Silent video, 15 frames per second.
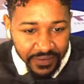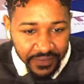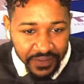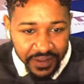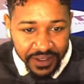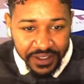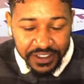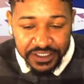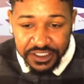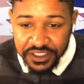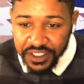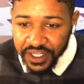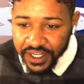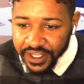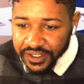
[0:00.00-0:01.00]
This
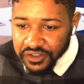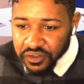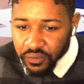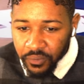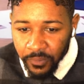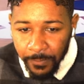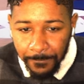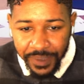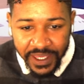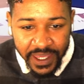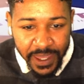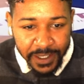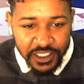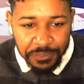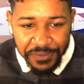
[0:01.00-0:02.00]
nigga too
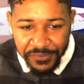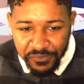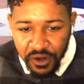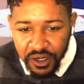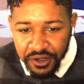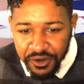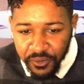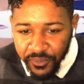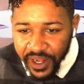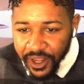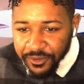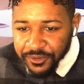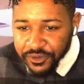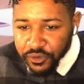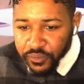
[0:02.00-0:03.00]
big to be running
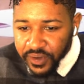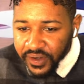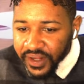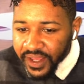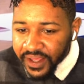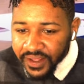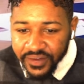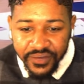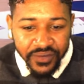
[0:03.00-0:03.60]
around doing that.